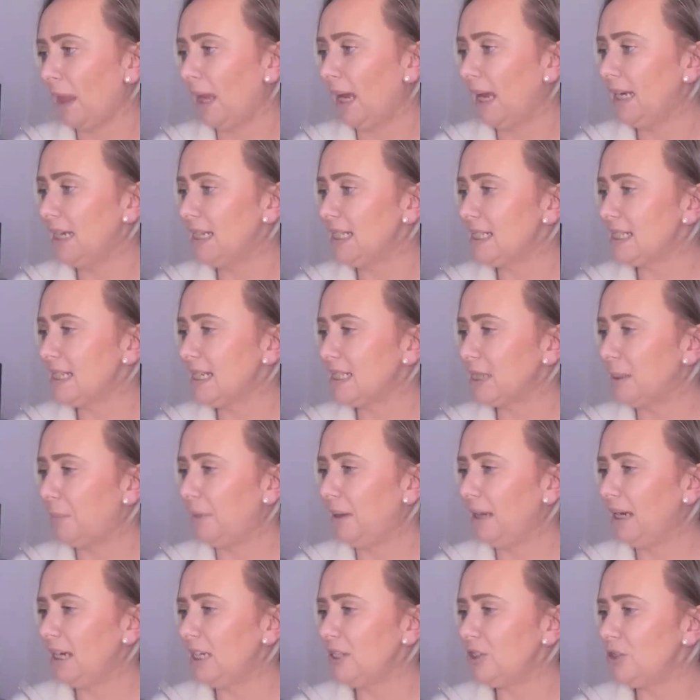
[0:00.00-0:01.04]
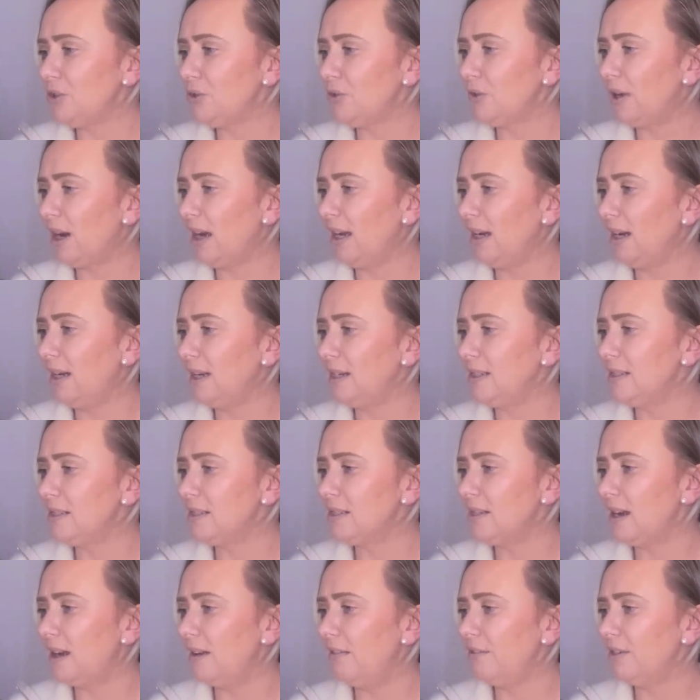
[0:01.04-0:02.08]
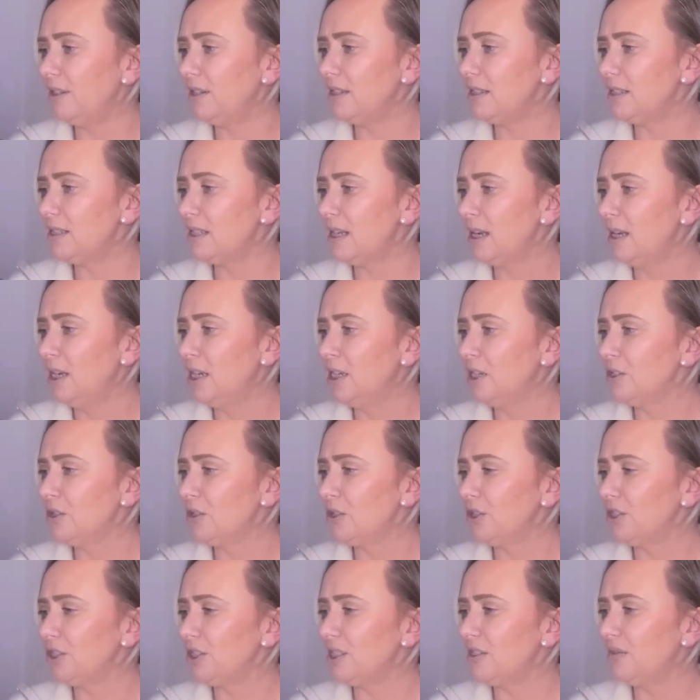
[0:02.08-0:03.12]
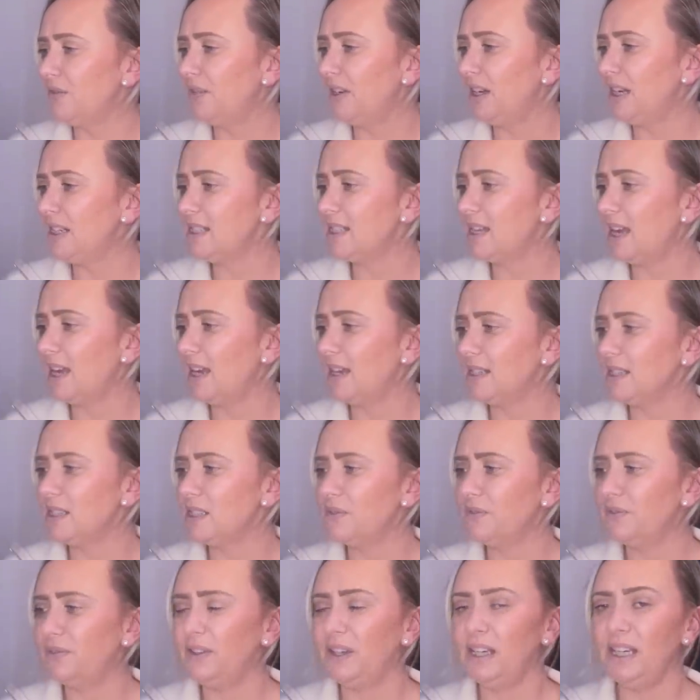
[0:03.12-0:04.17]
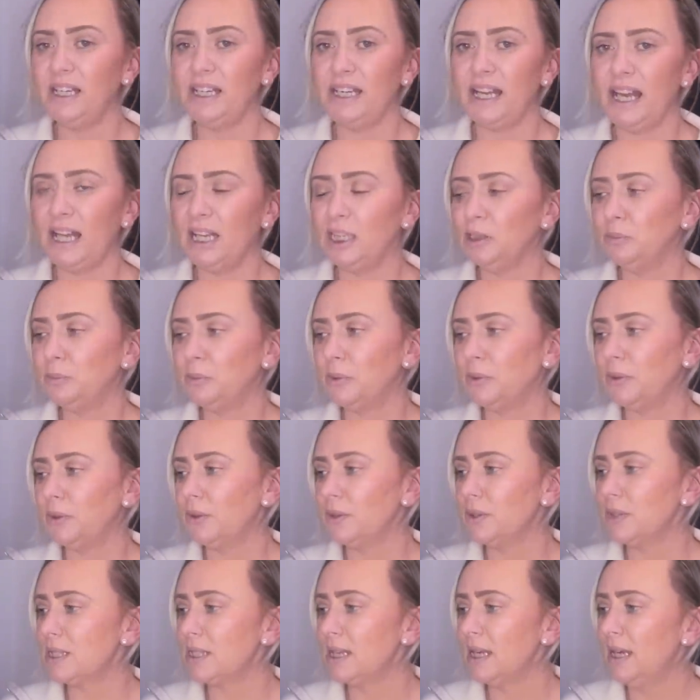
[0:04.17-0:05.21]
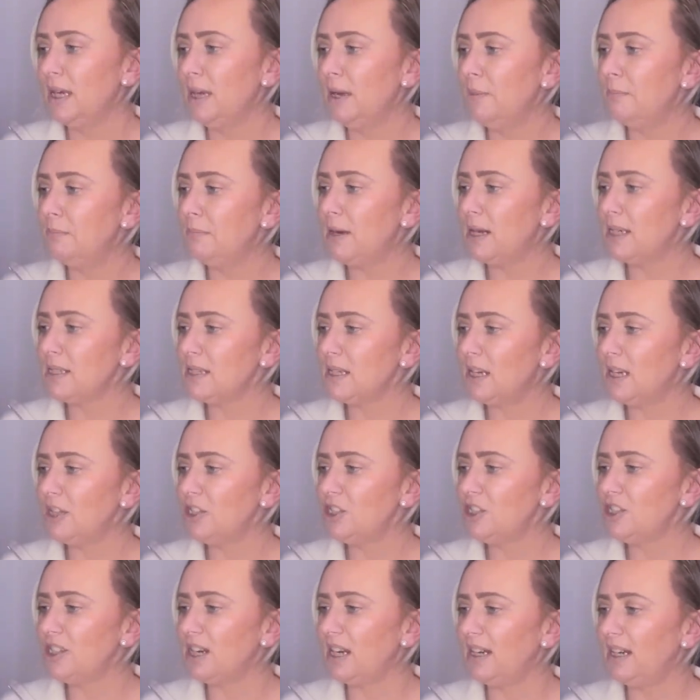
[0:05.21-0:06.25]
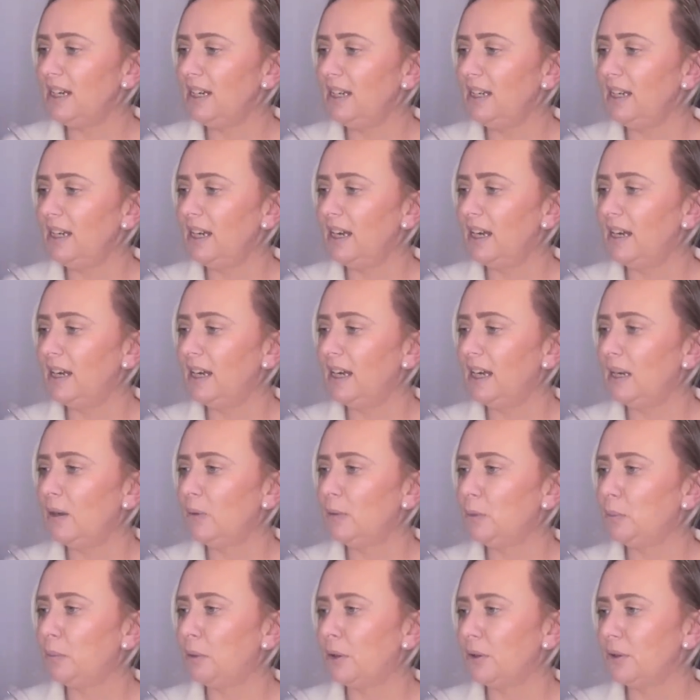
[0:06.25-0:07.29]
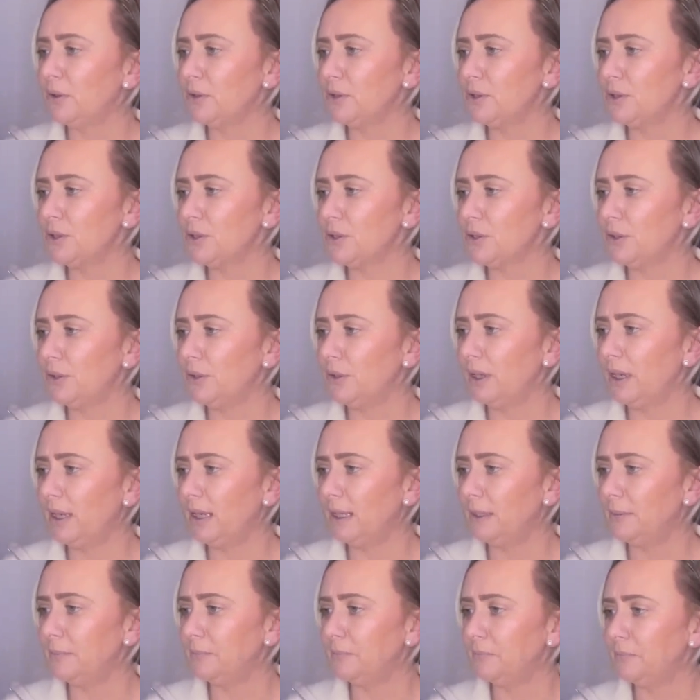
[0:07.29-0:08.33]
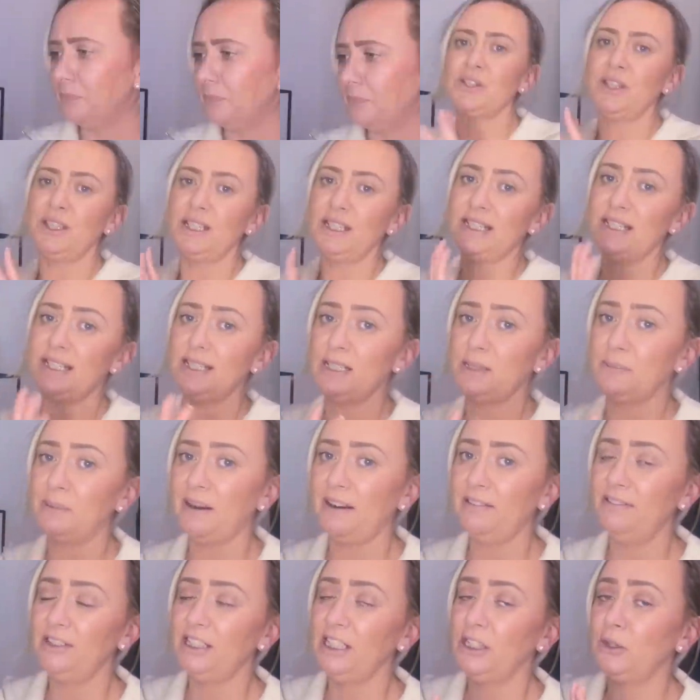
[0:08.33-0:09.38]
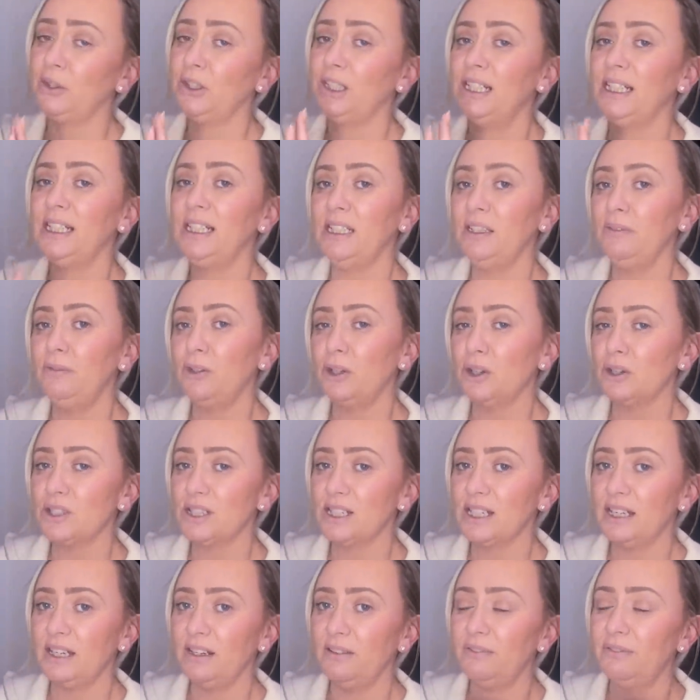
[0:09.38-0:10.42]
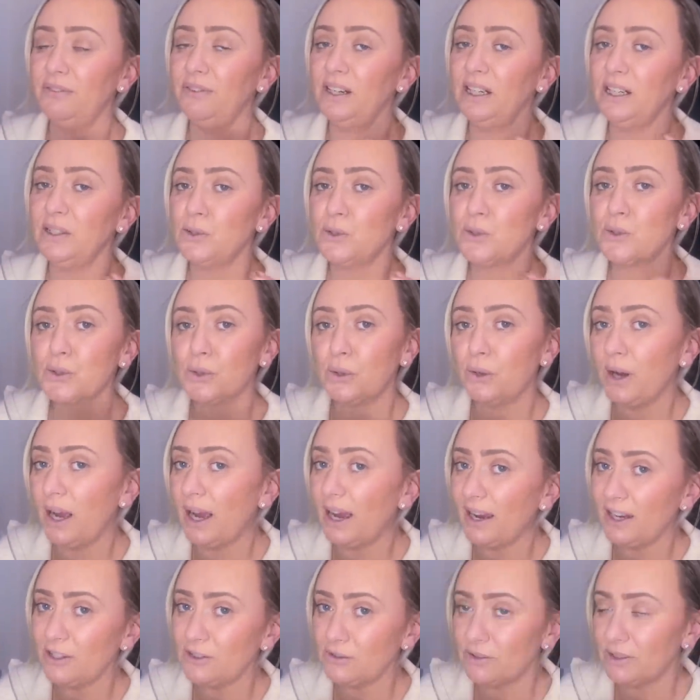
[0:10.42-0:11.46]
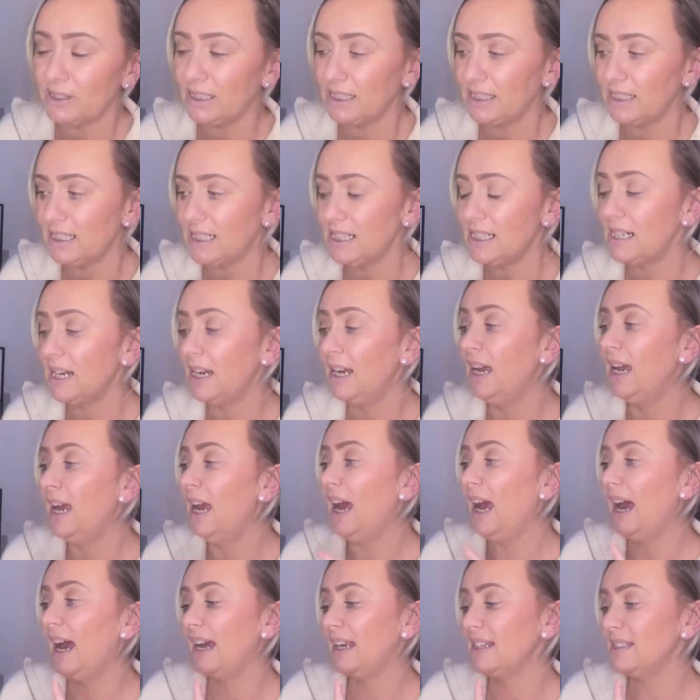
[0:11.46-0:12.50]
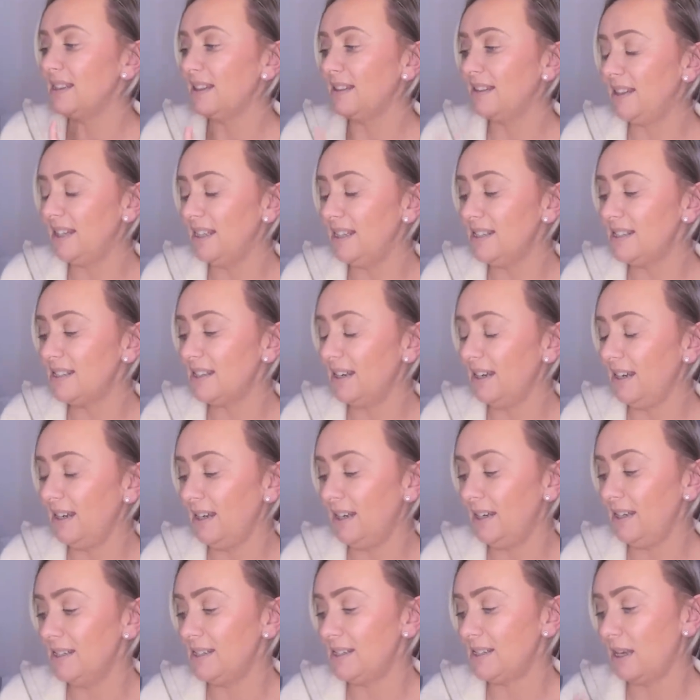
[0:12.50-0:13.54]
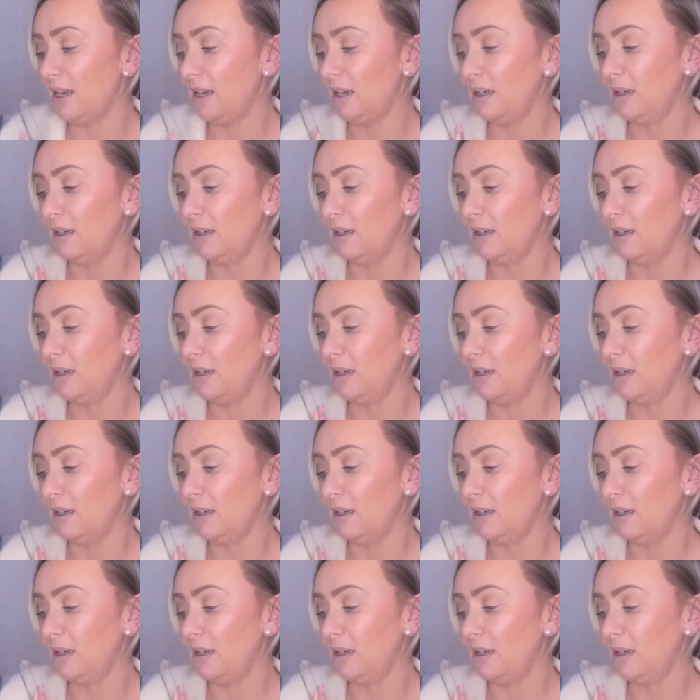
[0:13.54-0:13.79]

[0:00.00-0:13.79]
And it says apply to dry cleansed areas such as face, hands, feet and elbows. Massage gently and allow the product to soak in. So this is apparently going to leave your skin feeling so hydrated and this is